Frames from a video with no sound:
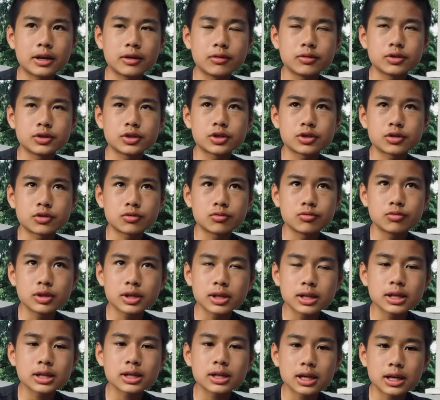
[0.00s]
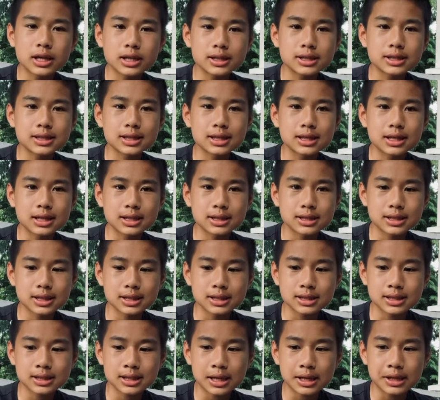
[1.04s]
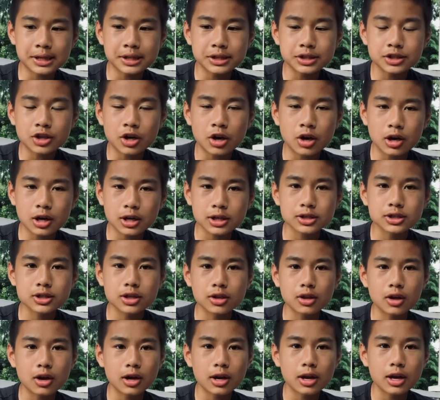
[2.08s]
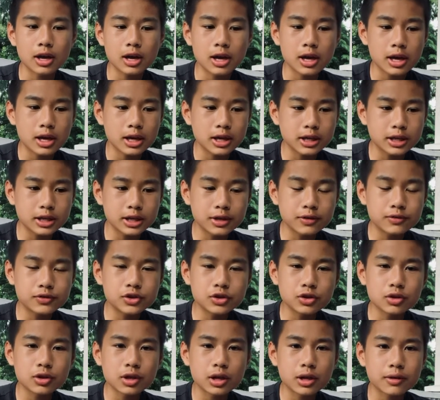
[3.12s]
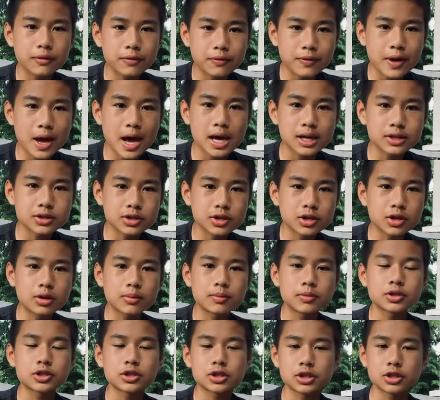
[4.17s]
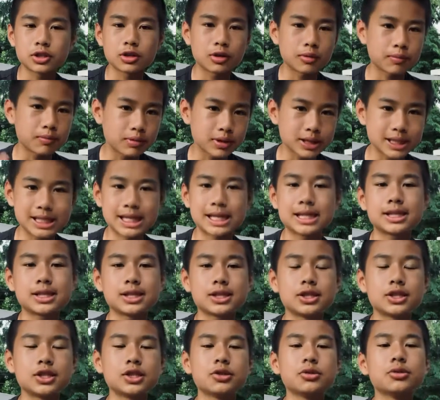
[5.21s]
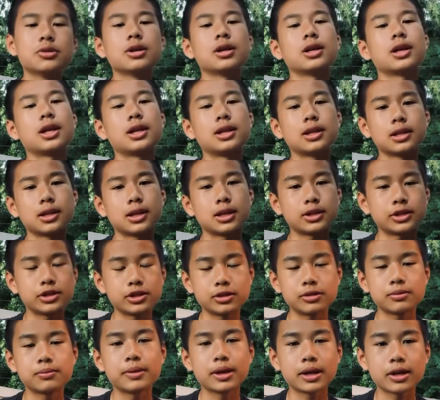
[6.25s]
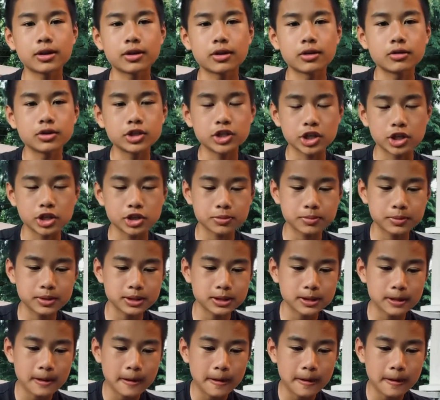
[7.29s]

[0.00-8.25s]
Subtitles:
it was really nice in a sense that he talks a lot, he gives you a lot of facts and almost presents it to you and lets you make your own judgment,